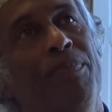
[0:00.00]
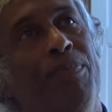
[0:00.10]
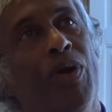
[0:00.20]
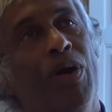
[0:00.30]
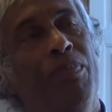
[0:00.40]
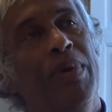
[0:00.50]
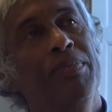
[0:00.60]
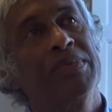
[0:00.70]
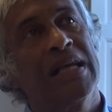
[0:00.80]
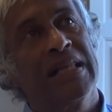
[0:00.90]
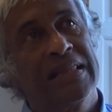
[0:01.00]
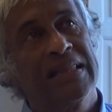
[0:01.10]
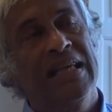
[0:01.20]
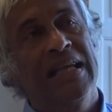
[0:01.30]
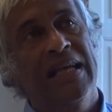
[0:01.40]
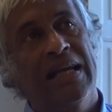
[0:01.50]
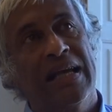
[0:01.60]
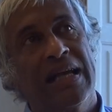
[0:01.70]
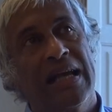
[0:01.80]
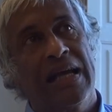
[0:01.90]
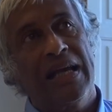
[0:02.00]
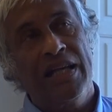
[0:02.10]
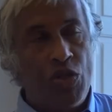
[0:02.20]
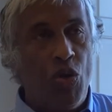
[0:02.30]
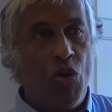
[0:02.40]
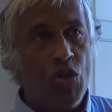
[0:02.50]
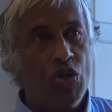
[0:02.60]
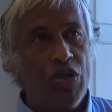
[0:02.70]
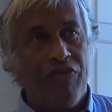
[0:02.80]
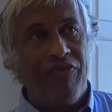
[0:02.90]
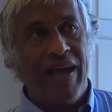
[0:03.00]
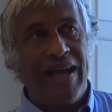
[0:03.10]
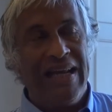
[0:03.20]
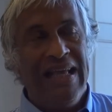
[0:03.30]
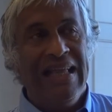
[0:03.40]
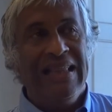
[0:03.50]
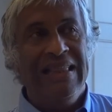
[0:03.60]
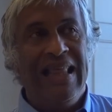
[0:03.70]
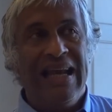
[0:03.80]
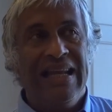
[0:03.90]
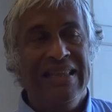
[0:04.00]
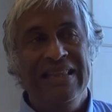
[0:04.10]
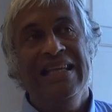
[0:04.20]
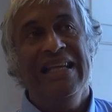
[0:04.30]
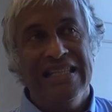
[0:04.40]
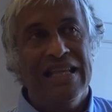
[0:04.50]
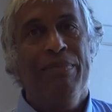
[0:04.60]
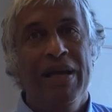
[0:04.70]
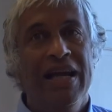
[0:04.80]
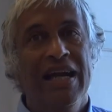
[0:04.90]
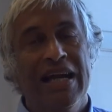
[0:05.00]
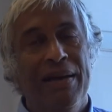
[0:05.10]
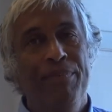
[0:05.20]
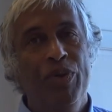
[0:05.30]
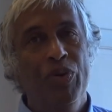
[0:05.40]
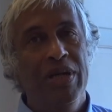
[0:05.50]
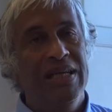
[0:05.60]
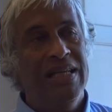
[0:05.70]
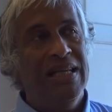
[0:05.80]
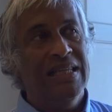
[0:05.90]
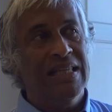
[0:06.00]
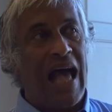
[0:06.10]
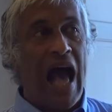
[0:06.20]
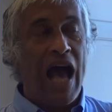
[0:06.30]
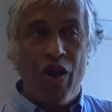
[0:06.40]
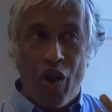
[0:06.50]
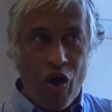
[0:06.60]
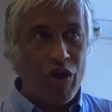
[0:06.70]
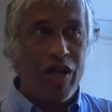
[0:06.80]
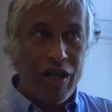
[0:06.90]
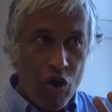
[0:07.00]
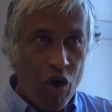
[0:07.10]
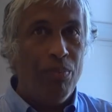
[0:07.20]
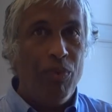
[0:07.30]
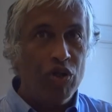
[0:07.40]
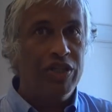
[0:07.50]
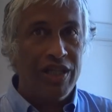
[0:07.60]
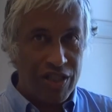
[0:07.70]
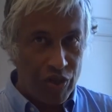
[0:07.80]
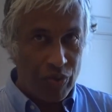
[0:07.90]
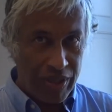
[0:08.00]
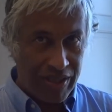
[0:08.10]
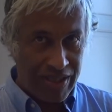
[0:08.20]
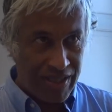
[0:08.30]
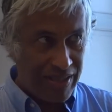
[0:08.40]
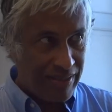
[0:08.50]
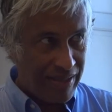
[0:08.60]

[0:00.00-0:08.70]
the problems, I think, is also the fact that these immigrant communities are not homogeneous units.